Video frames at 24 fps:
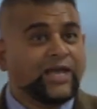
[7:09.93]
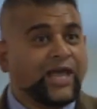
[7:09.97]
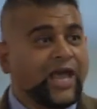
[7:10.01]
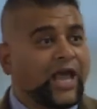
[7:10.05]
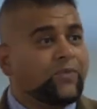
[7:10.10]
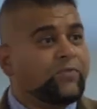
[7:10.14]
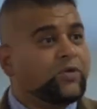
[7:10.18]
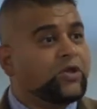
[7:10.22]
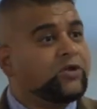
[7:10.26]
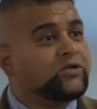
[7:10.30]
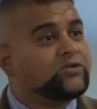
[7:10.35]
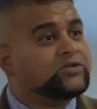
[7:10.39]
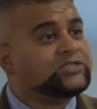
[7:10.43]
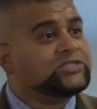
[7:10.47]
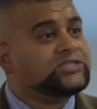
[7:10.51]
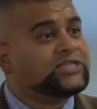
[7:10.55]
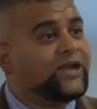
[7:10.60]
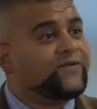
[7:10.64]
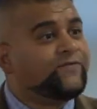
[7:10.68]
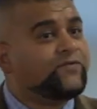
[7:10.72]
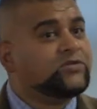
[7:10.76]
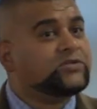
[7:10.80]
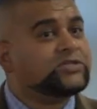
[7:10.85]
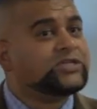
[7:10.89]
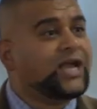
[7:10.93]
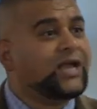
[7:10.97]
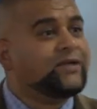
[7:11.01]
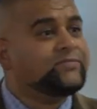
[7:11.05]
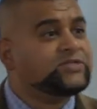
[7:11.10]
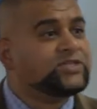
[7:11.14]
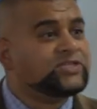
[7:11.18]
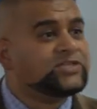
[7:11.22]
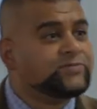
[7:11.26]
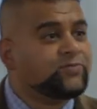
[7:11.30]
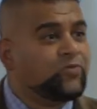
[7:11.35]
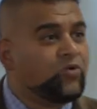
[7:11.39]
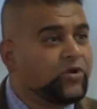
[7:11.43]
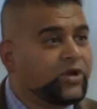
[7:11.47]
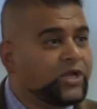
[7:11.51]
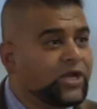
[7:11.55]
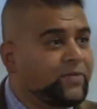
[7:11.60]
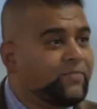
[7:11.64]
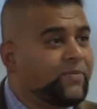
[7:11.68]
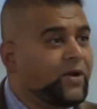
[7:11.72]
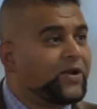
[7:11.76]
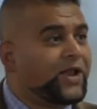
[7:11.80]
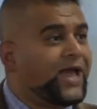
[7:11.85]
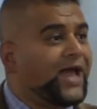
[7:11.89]
And we heard several times this morning
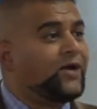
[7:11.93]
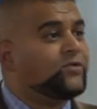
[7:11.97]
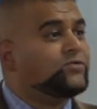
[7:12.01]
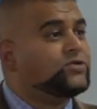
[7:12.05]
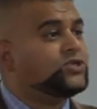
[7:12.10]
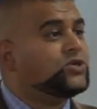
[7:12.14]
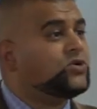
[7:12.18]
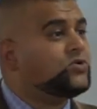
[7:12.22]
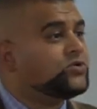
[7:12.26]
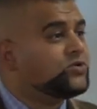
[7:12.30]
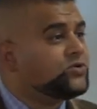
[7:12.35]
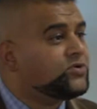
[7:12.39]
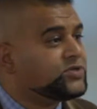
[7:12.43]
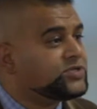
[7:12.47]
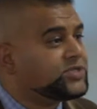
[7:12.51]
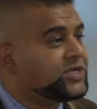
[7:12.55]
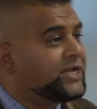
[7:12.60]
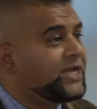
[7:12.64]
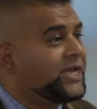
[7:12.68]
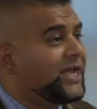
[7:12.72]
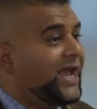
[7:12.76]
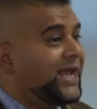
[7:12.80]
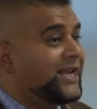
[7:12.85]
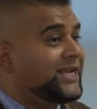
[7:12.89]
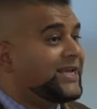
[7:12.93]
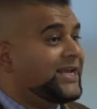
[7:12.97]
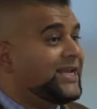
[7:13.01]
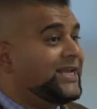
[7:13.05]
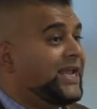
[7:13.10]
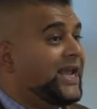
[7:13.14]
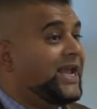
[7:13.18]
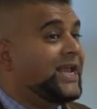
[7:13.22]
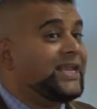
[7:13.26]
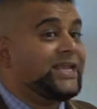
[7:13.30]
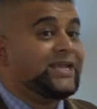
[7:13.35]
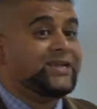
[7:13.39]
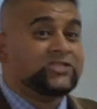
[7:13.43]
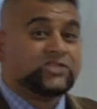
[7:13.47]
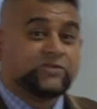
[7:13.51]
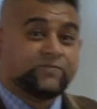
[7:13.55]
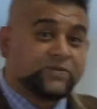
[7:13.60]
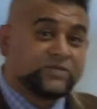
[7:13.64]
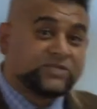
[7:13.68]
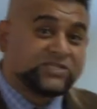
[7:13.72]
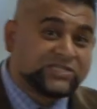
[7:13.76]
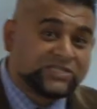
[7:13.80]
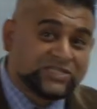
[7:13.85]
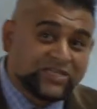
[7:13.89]
about how donors, and Canadians
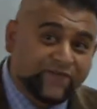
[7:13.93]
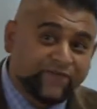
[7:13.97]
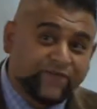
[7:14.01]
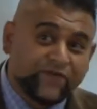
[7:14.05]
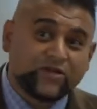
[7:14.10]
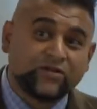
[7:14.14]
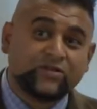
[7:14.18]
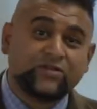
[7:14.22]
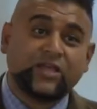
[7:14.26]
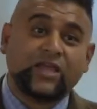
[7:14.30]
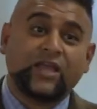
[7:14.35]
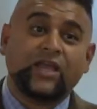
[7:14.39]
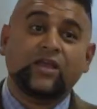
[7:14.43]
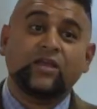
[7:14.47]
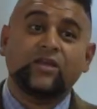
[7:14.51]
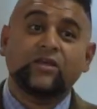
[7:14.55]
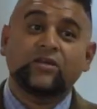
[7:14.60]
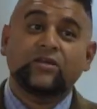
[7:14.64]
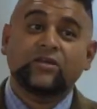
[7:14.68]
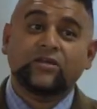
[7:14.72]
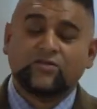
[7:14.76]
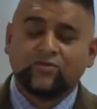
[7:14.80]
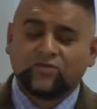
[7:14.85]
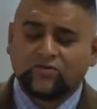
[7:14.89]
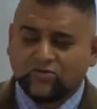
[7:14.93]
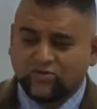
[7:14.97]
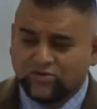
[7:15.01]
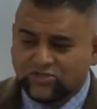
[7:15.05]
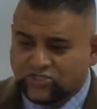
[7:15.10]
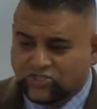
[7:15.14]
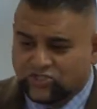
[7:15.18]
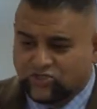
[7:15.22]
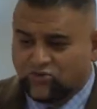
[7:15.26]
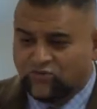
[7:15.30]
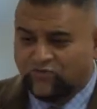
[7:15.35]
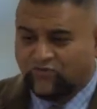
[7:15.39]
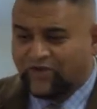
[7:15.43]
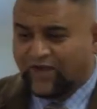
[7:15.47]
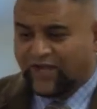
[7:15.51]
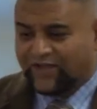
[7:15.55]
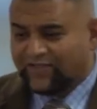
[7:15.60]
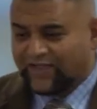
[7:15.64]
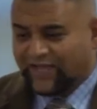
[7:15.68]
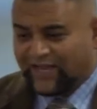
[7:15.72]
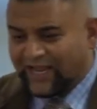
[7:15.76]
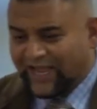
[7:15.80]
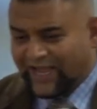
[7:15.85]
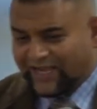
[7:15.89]
specifically, and of course you've
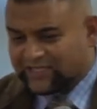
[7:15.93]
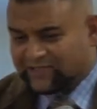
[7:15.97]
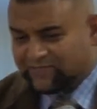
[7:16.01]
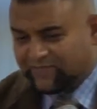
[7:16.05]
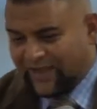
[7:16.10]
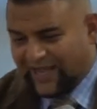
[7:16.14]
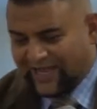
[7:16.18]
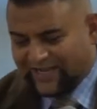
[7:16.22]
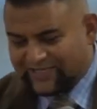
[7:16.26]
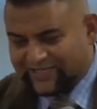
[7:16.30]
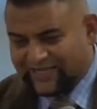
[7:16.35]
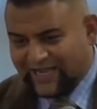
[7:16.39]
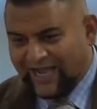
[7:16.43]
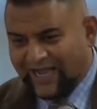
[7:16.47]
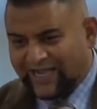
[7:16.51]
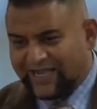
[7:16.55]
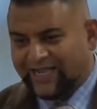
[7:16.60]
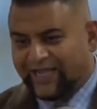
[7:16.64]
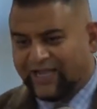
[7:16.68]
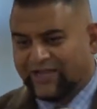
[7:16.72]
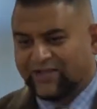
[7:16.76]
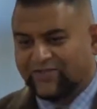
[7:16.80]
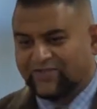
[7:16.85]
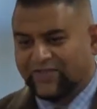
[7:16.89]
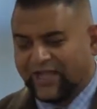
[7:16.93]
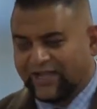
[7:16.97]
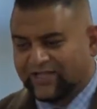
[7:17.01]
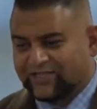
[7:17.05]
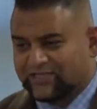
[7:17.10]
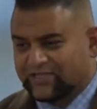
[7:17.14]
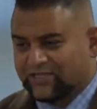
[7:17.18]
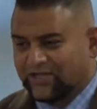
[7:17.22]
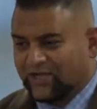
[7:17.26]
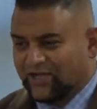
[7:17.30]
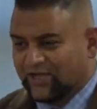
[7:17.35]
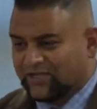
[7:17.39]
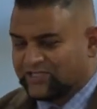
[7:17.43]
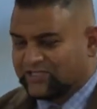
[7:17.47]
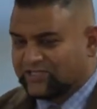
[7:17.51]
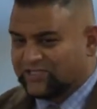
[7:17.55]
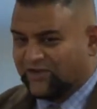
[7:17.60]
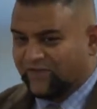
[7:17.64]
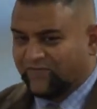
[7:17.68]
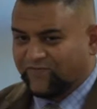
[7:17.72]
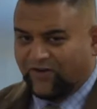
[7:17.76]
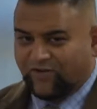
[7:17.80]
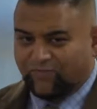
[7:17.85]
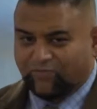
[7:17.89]
got that expat tie-in and that
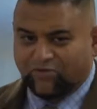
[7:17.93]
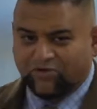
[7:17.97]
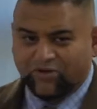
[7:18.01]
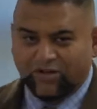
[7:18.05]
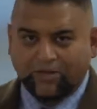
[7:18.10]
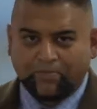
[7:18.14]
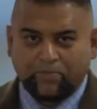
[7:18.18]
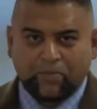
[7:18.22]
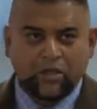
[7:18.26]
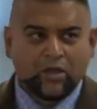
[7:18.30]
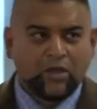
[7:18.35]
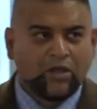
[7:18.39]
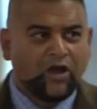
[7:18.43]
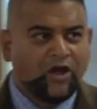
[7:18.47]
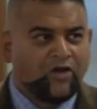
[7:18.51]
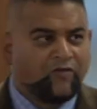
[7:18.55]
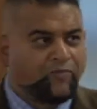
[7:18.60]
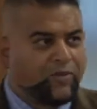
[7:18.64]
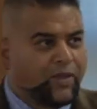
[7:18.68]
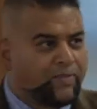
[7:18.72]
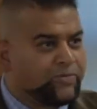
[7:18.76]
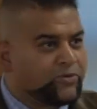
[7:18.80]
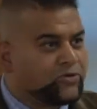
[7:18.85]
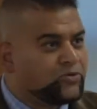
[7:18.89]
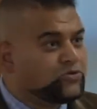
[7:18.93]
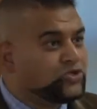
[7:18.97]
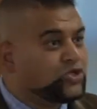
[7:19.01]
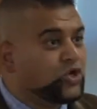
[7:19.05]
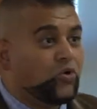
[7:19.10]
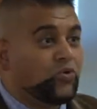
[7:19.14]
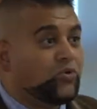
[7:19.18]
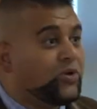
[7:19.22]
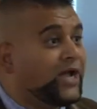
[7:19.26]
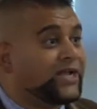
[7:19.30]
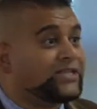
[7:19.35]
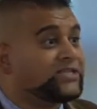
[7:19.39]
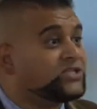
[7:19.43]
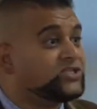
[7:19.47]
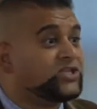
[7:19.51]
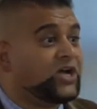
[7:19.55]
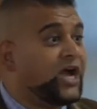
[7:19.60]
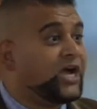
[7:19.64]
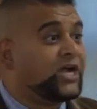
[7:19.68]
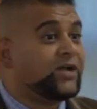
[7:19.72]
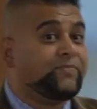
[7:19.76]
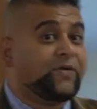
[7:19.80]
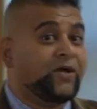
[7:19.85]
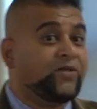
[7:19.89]
stiff upper lip of people who don't like to
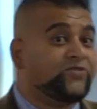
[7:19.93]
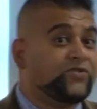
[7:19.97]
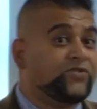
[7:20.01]
talk about